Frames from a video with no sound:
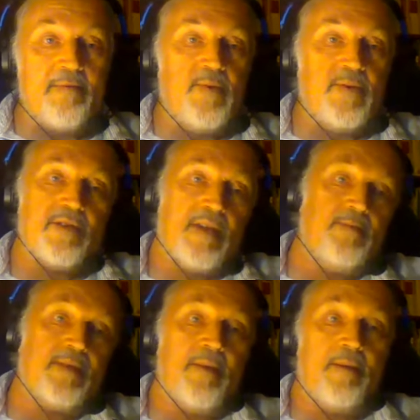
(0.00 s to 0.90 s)
which
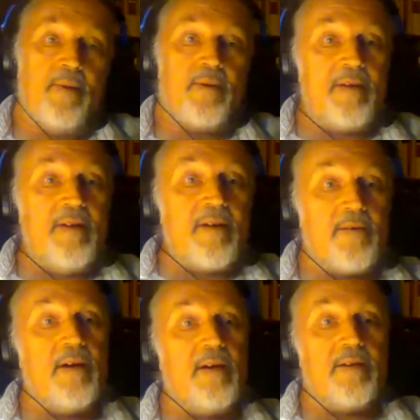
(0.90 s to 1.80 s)
seems to be what
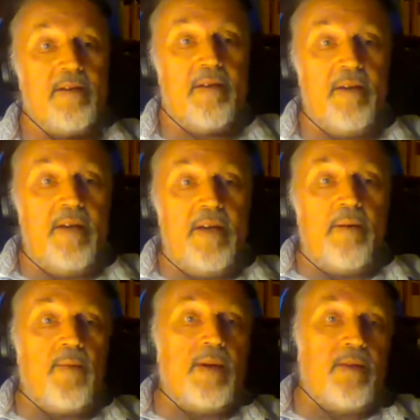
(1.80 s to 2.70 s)
creation,
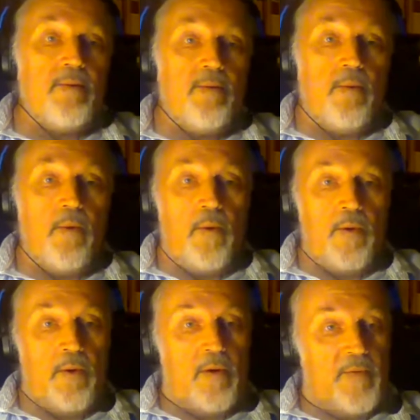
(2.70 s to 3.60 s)
we do,
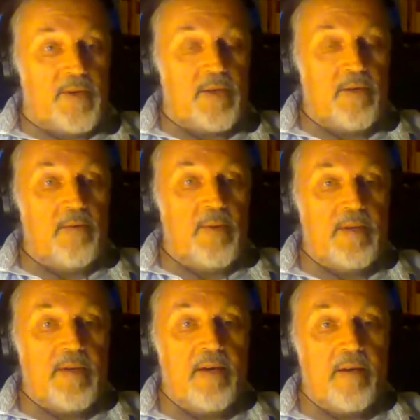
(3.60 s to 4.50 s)
all of us do. We
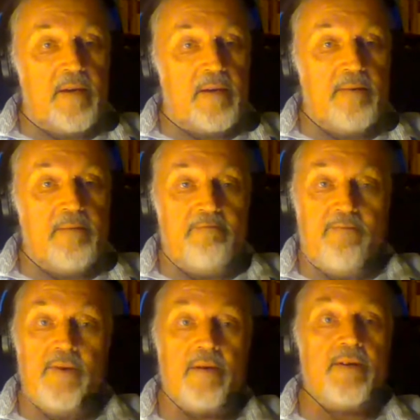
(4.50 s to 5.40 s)
say God,
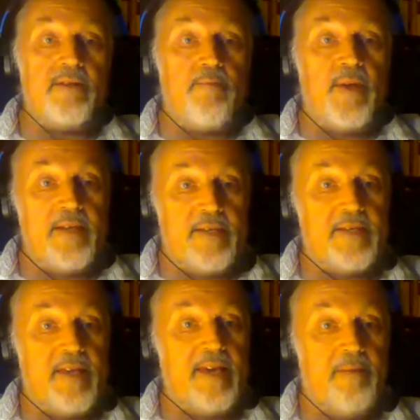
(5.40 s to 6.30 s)
well, God's place
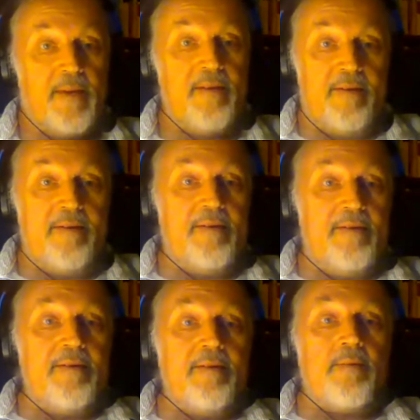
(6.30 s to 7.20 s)
is there, but
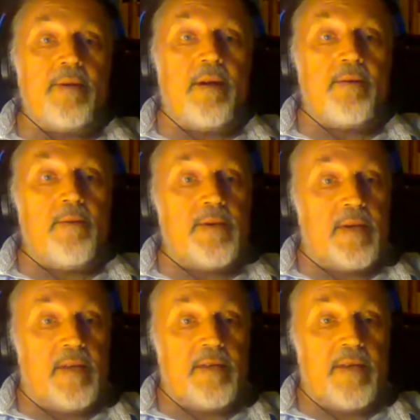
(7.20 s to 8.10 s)
we don't
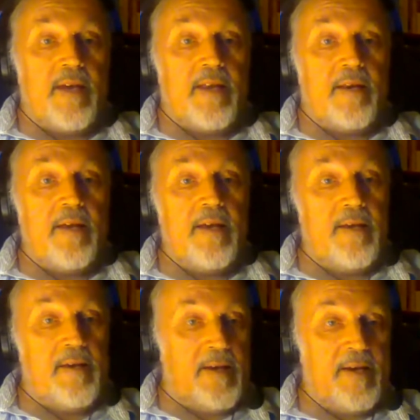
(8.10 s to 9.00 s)
always understand
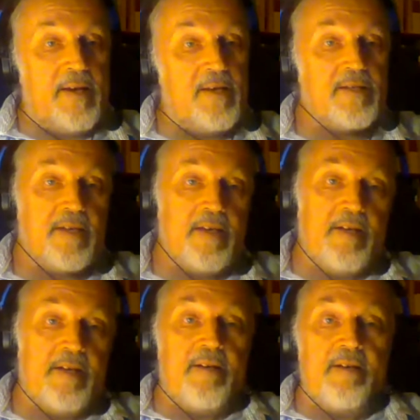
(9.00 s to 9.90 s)
the
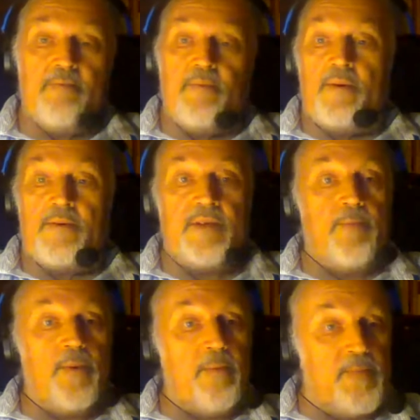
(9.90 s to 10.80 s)

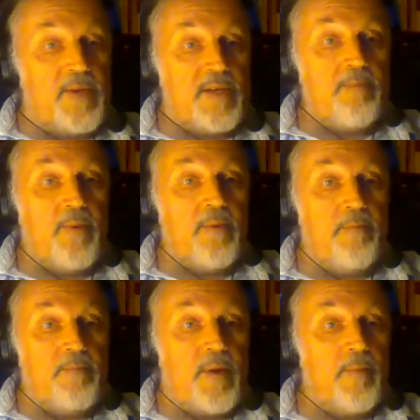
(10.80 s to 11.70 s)
simple
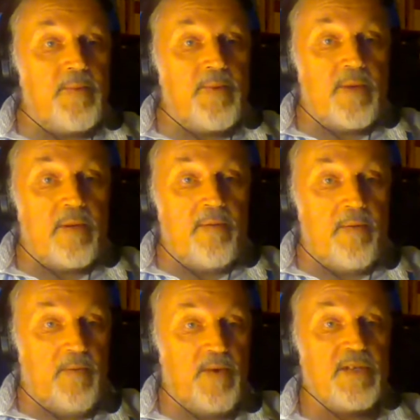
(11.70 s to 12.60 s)
problems with
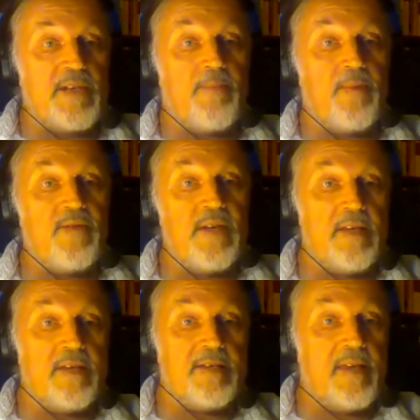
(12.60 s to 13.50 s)
the first chapter of
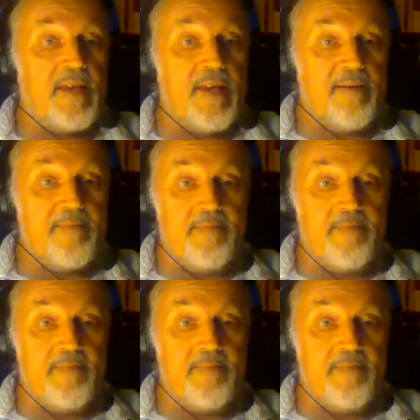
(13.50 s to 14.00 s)
Genesis are there.